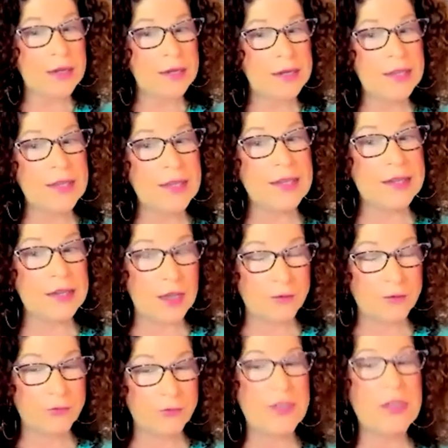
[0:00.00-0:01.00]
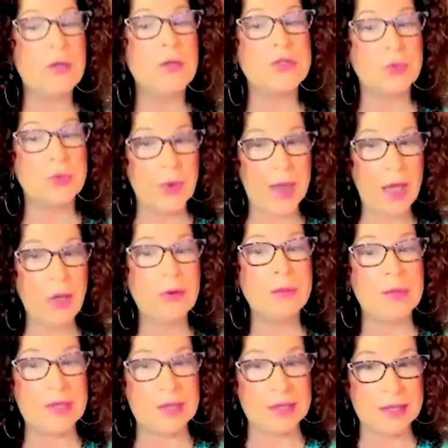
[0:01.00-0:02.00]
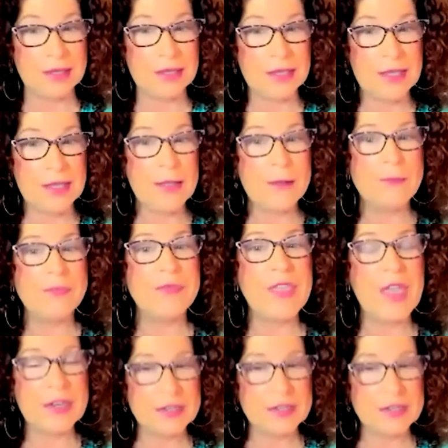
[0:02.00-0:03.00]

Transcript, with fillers: i need a field around me that mm-hmm.